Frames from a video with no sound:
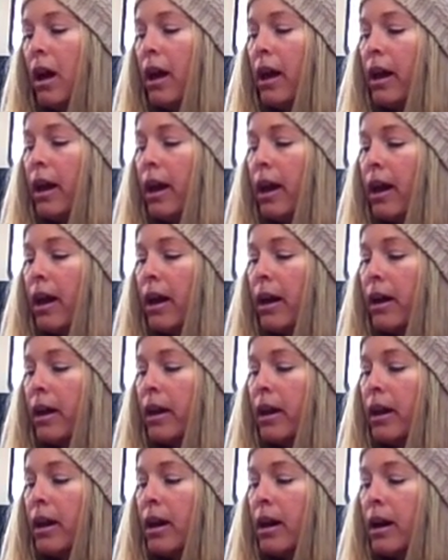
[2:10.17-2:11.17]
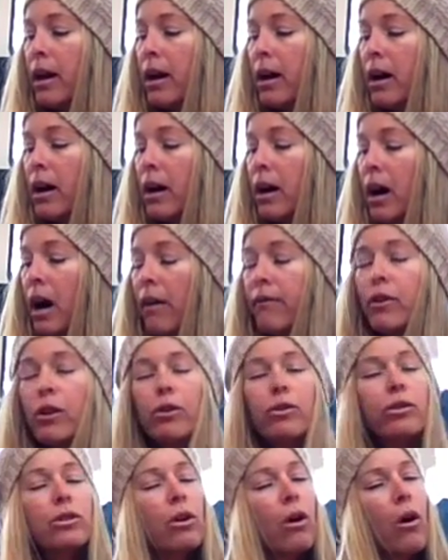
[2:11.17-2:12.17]
and I've
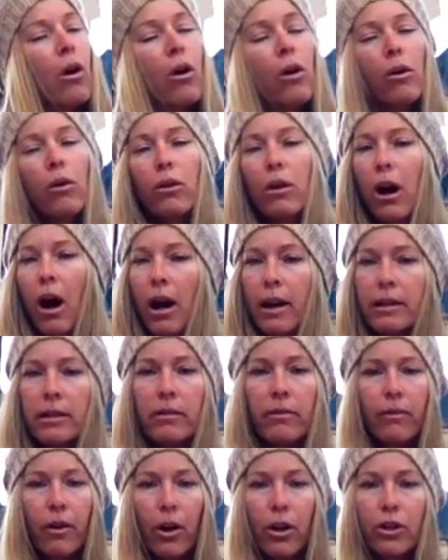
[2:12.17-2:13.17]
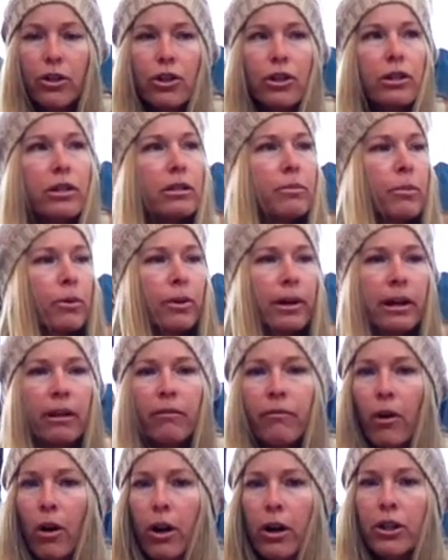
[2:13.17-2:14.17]
used all kinds of varnishes, marine
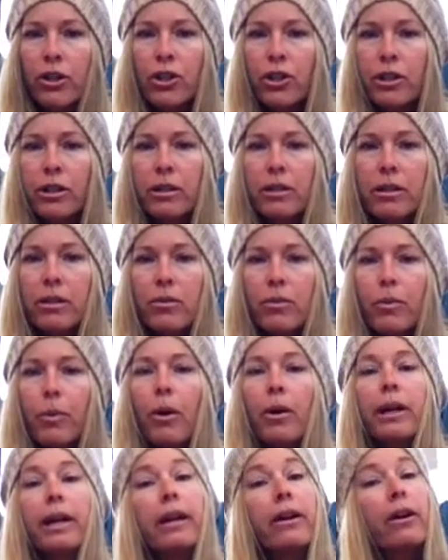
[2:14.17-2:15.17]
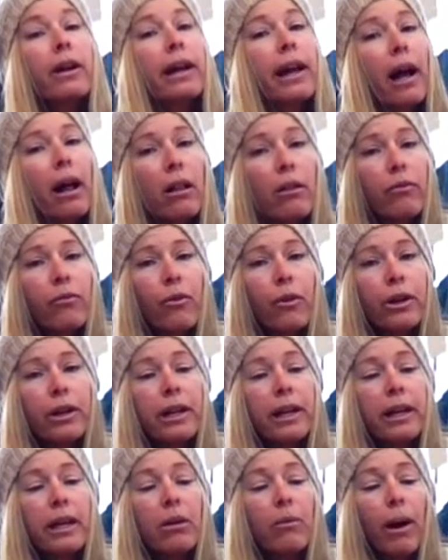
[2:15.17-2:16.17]
varnishes. Well, here in
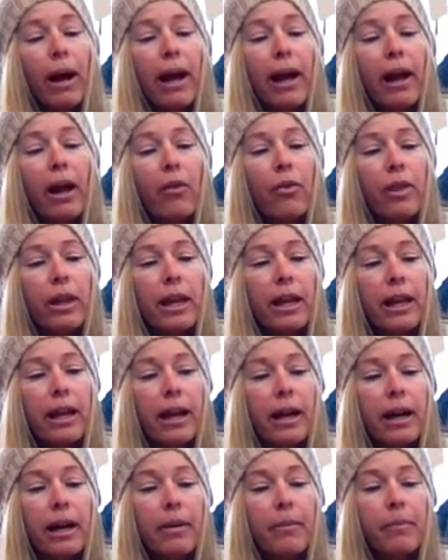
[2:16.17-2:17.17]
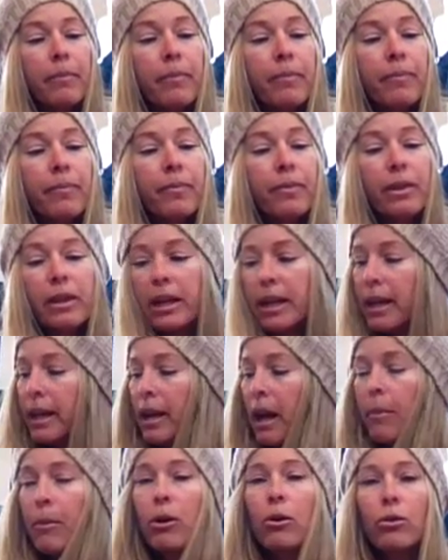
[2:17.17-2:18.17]
California anyway, the
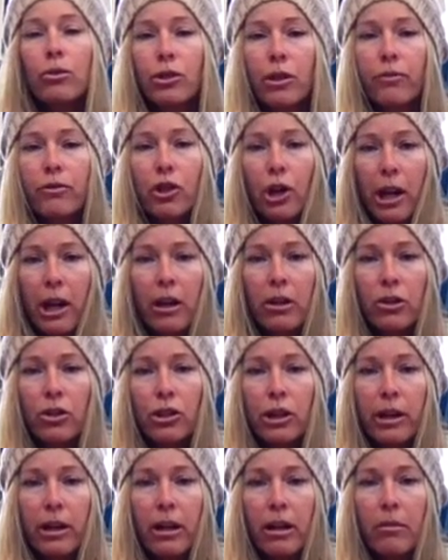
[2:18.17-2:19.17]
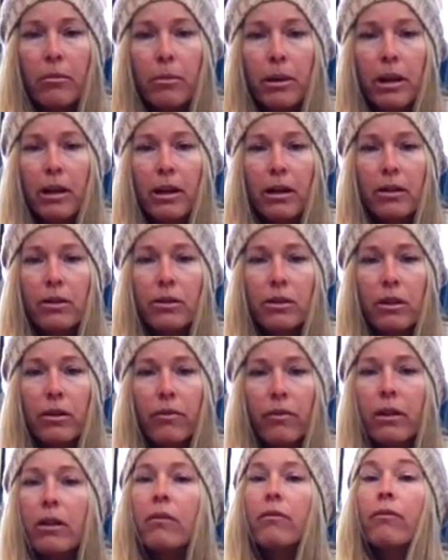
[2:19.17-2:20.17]
chemicals have changed in it because
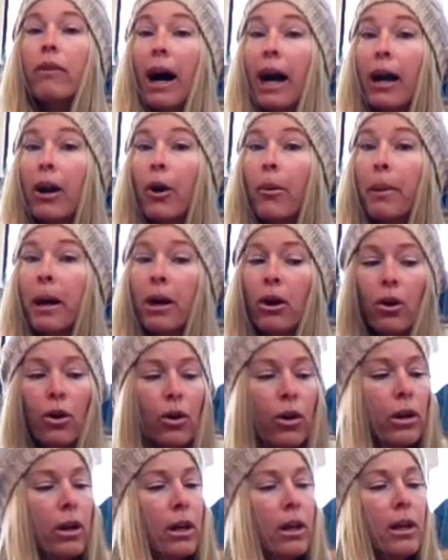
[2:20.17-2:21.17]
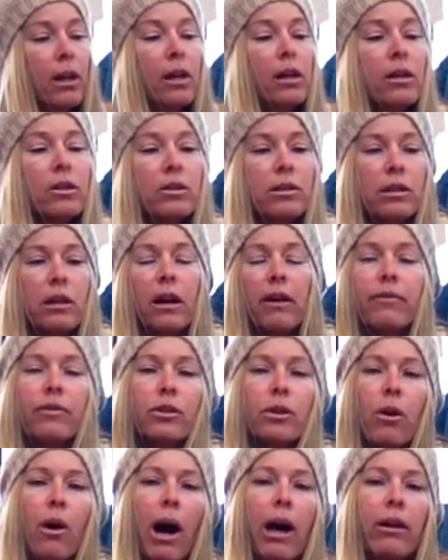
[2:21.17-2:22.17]
of the environmental stuff.
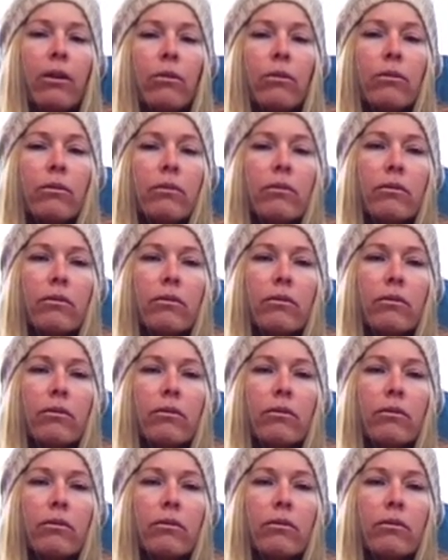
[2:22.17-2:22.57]
So I don't